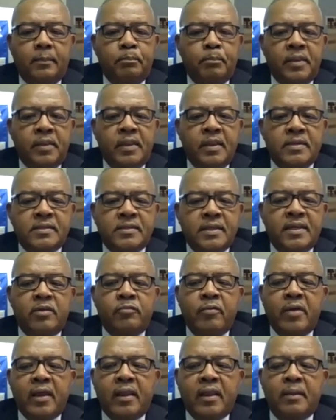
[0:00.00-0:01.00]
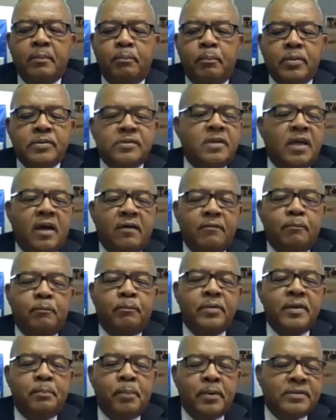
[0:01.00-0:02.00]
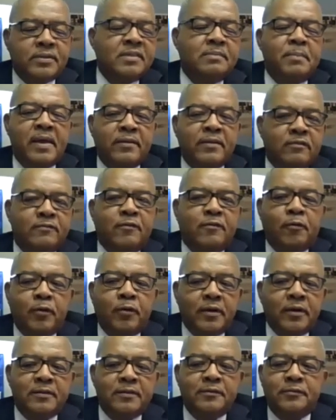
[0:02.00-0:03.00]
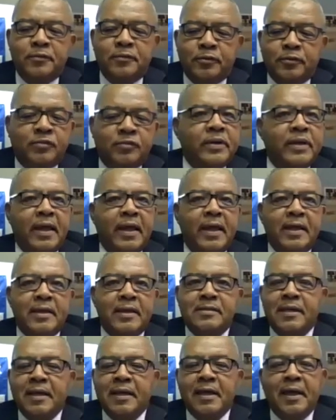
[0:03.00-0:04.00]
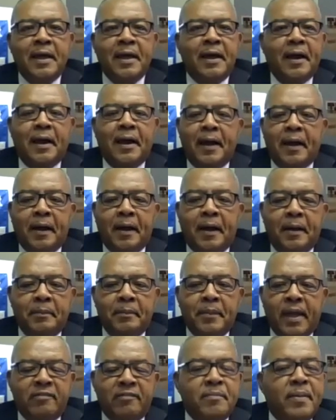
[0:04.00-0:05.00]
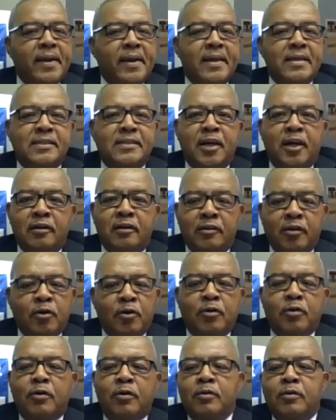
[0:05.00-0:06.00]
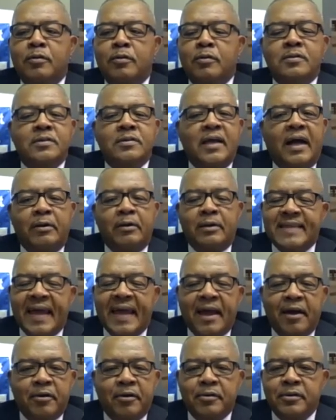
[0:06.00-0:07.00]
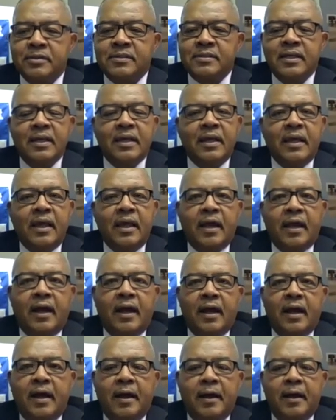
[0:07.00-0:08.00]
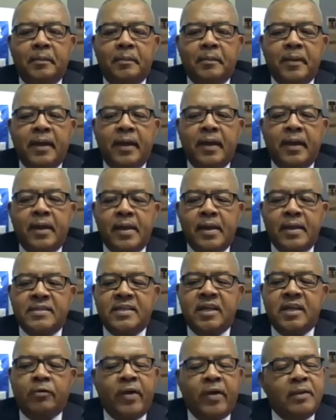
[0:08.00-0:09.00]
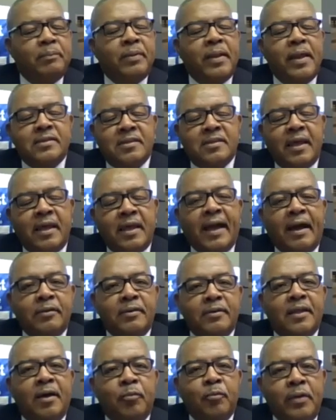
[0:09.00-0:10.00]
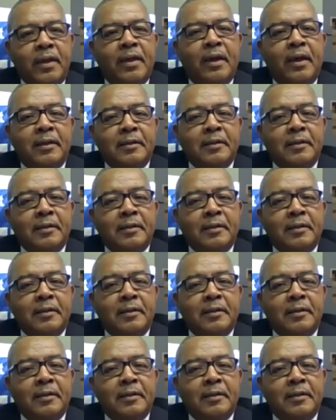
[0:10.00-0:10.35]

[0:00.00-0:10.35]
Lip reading: the city really puts its best foot forward for those 3 days. Everybody is here, locals, out of towners, and it's a great place to hang out that weekend.